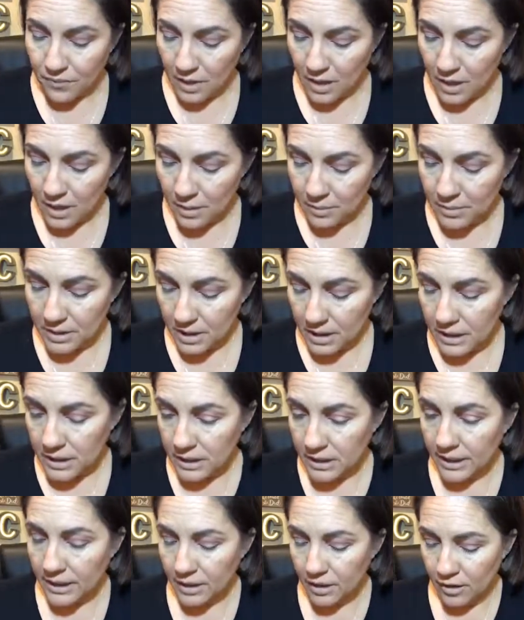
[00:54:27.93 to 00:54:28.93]
And I'm gonna
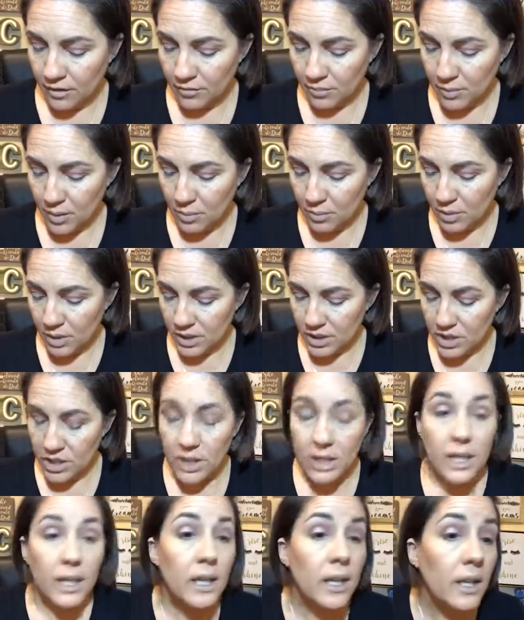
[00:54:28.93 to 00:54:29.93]
clean off my brush
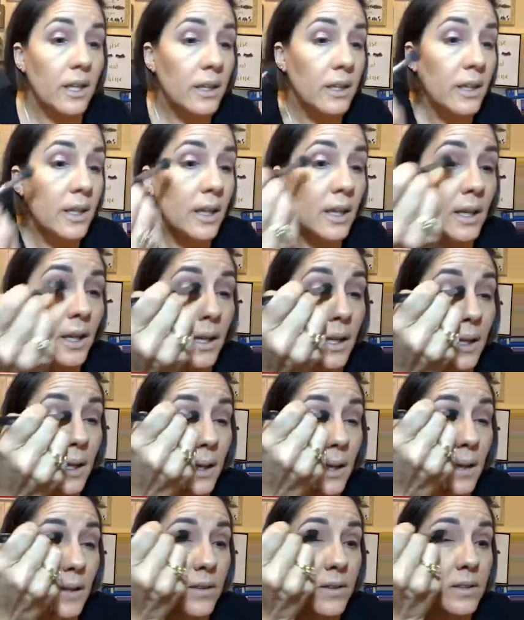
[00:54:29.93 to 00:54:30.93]
again,
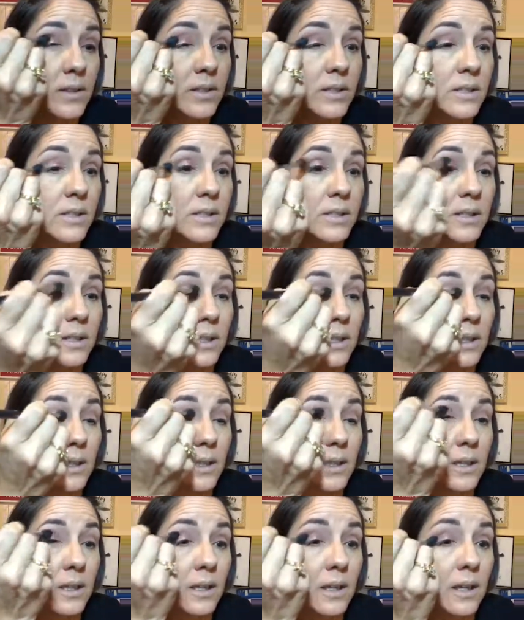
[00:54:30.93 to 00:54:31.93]
and then just
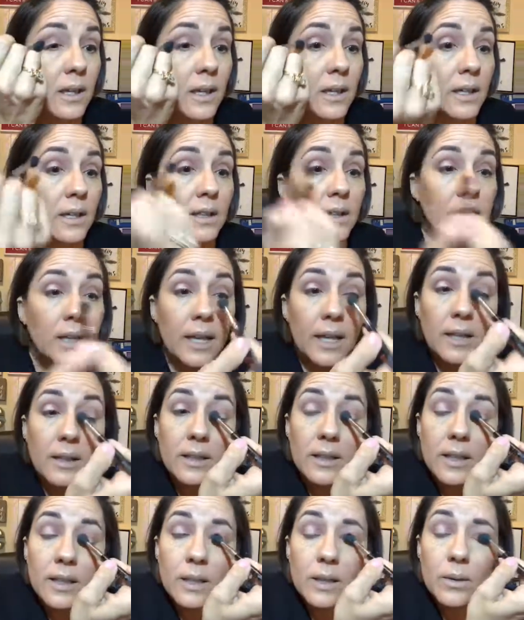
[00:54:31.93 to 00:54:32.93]
kind of
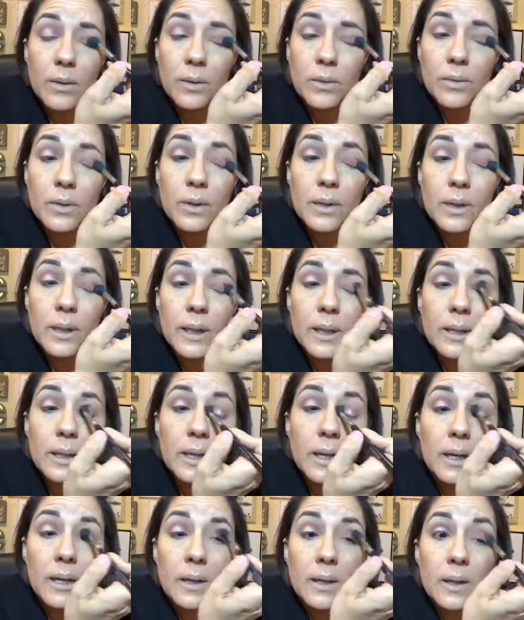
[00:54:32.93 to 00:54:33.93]
lightly go over it like
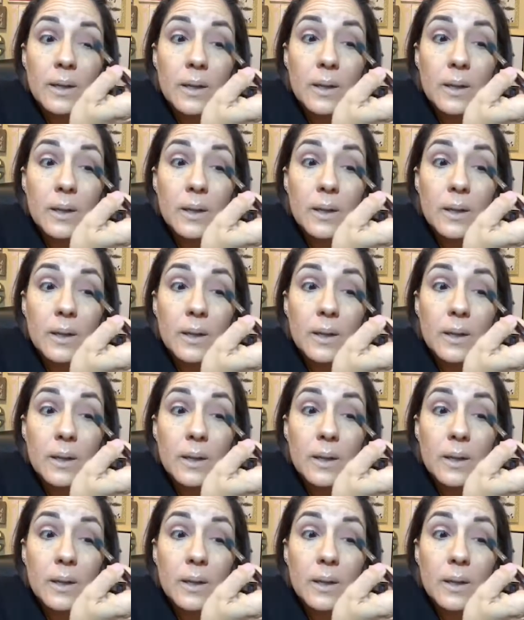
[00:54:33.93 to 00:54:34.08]
that.